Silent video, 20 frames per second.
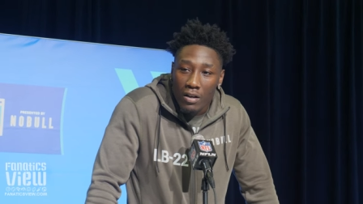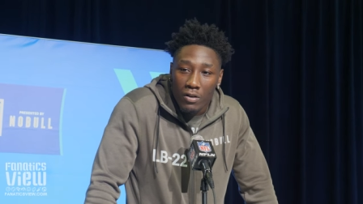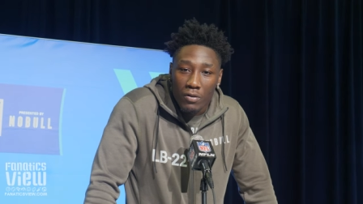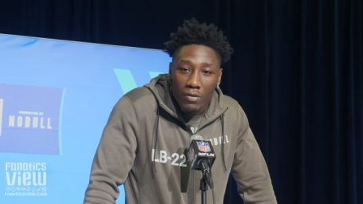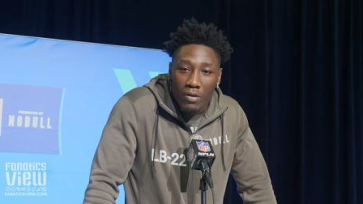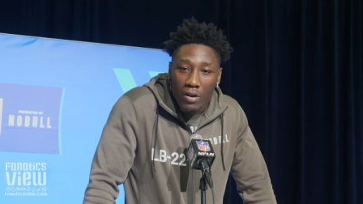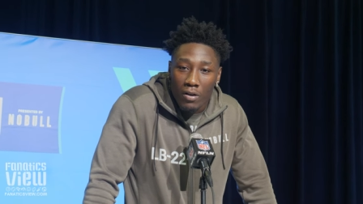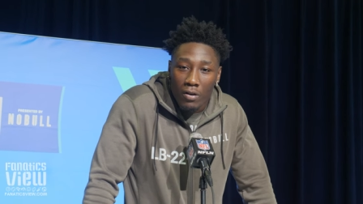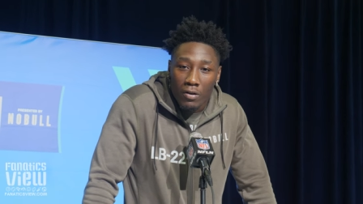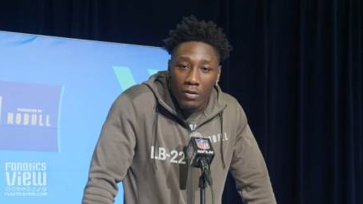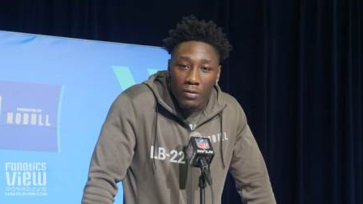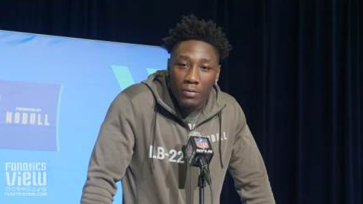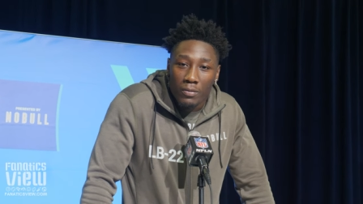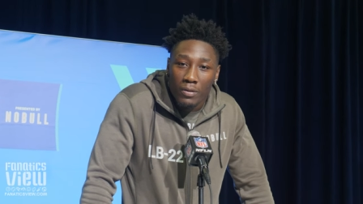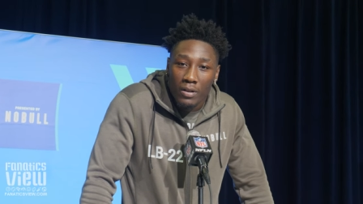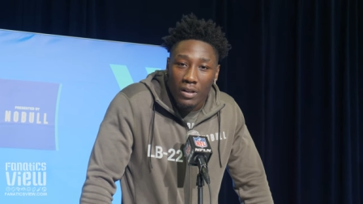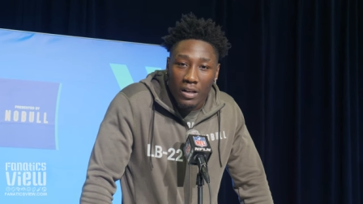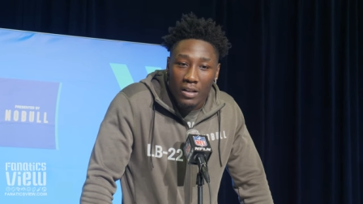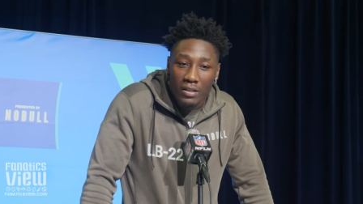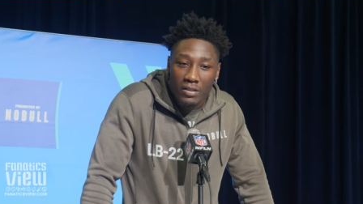you know,
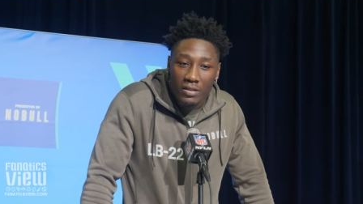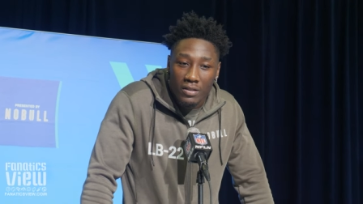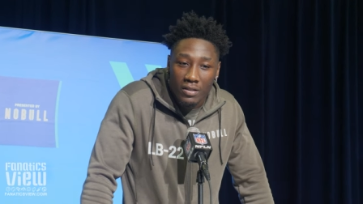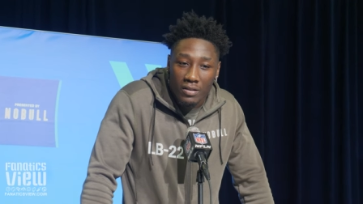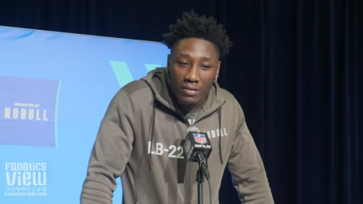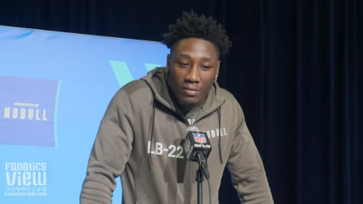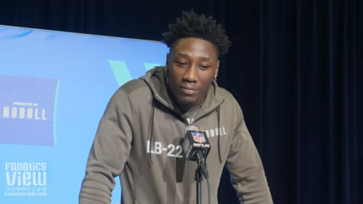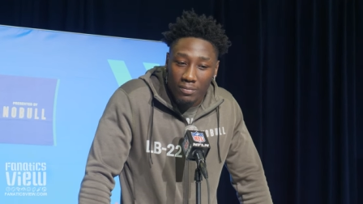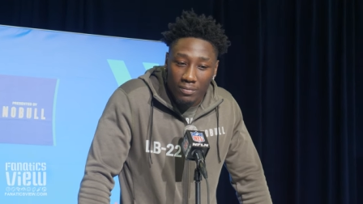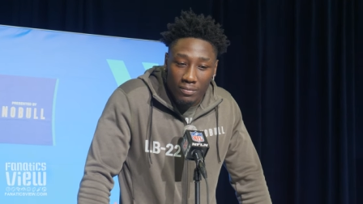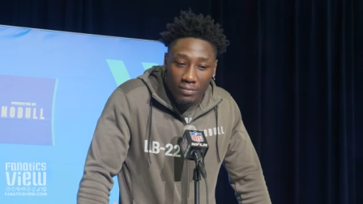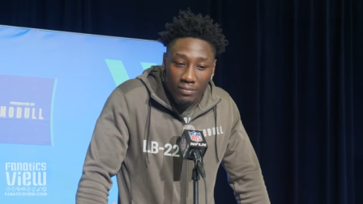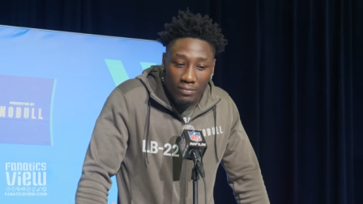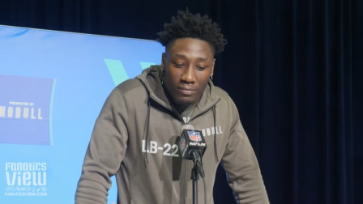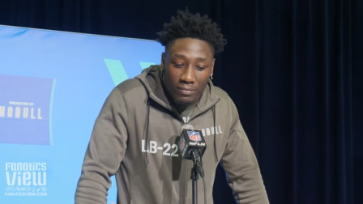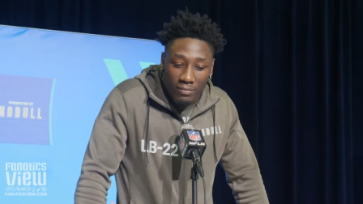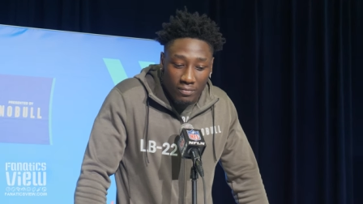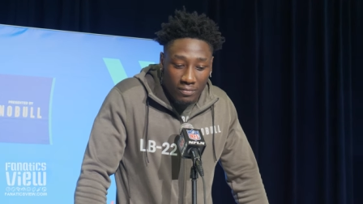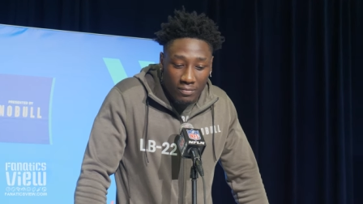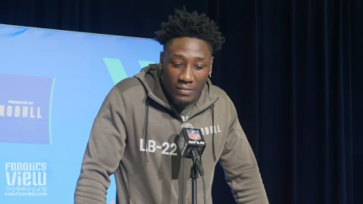it's
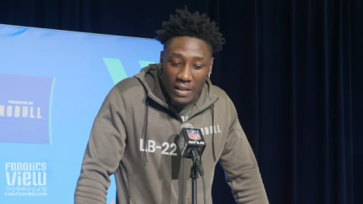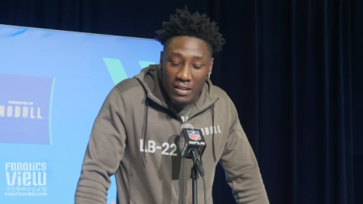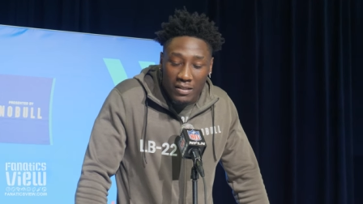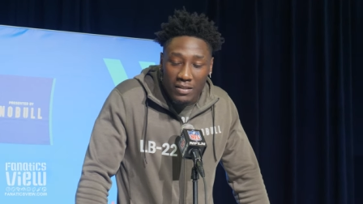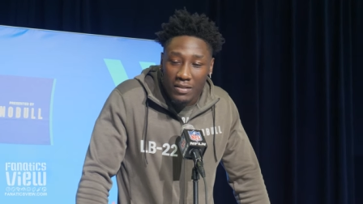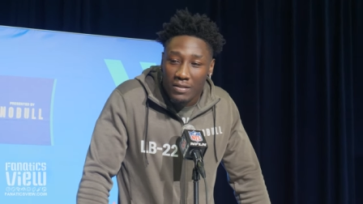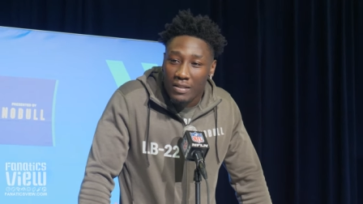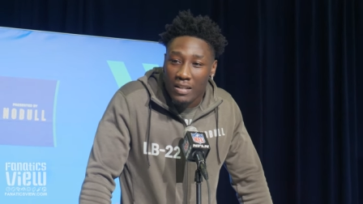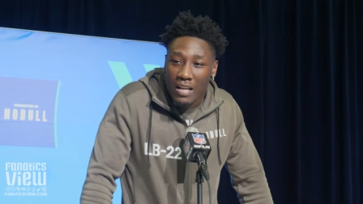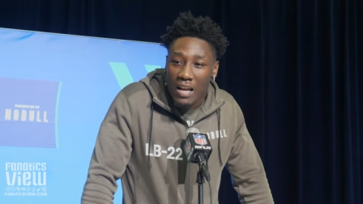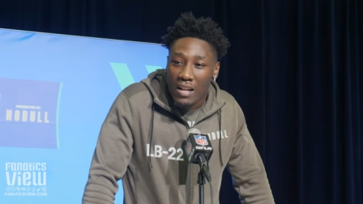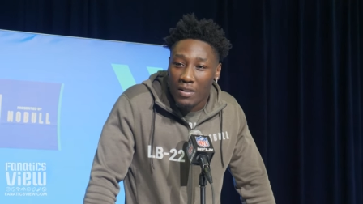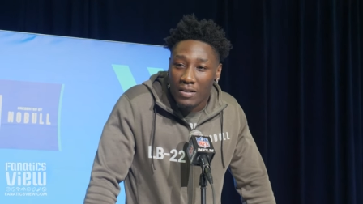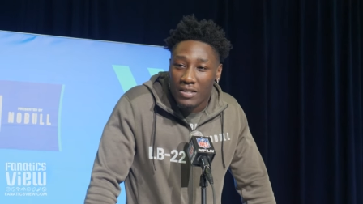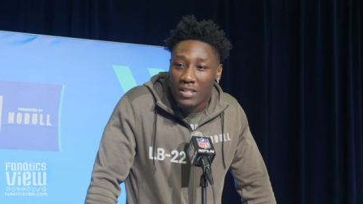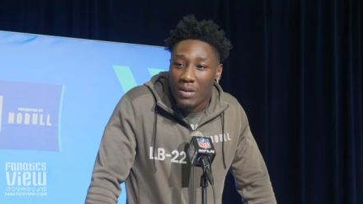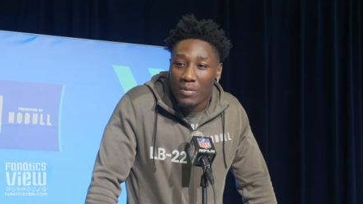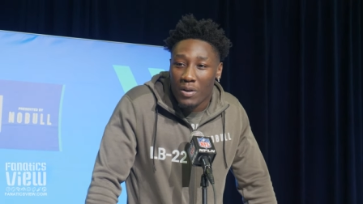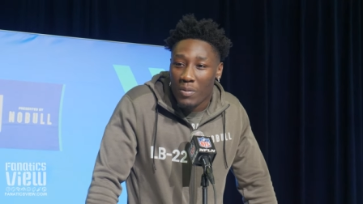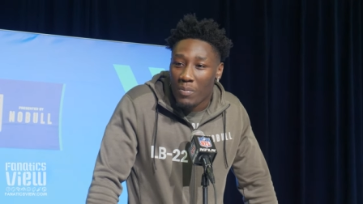that's kind of
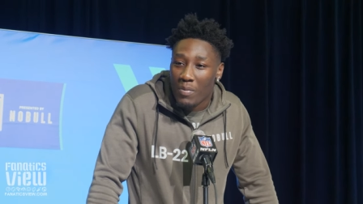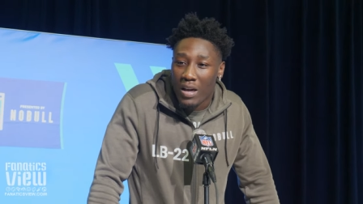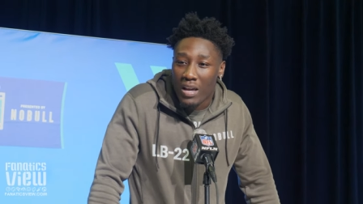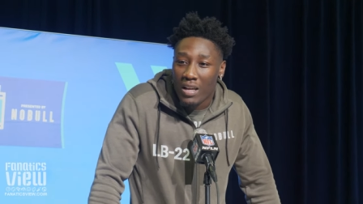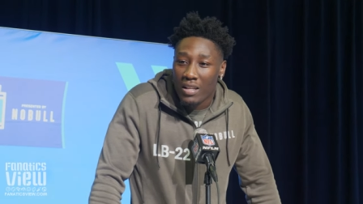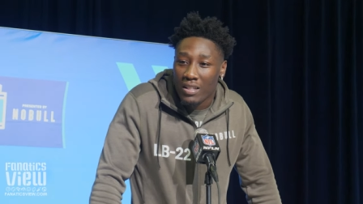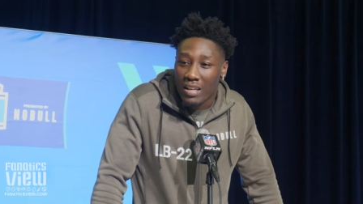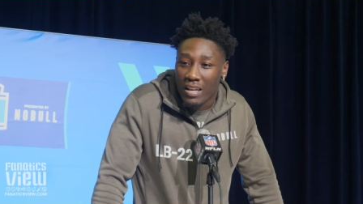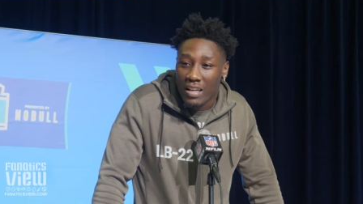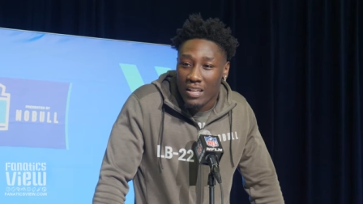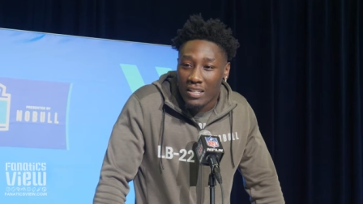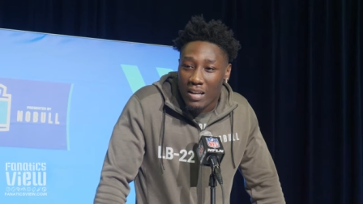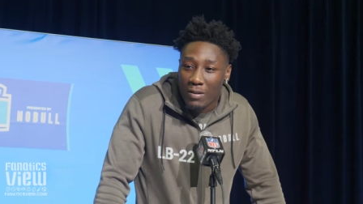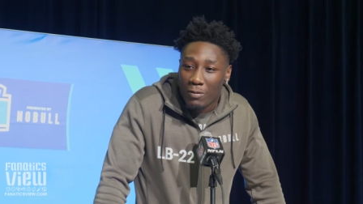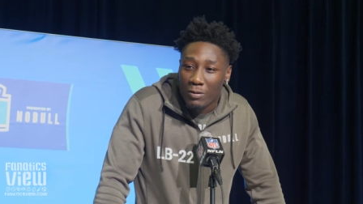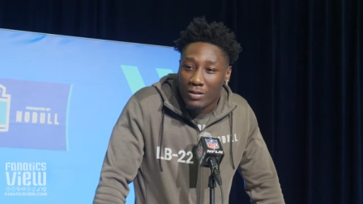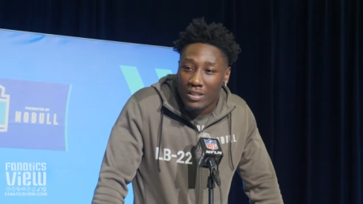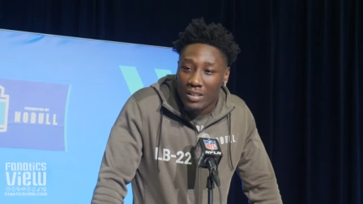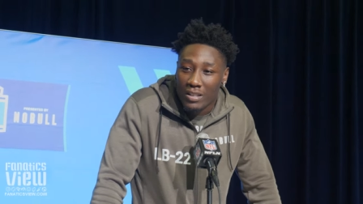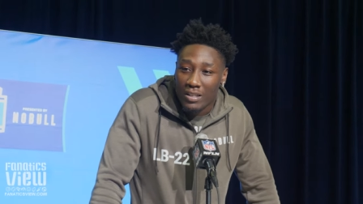some of the main things I
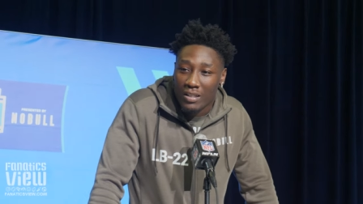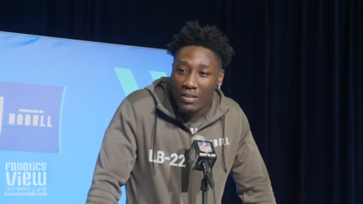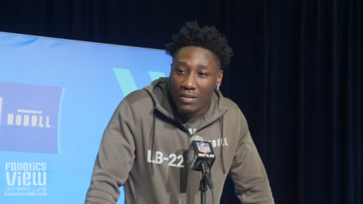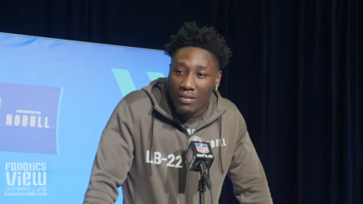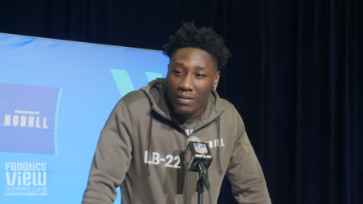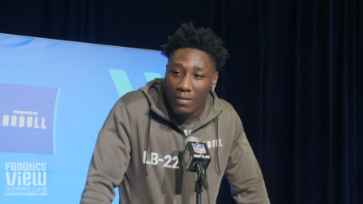would say.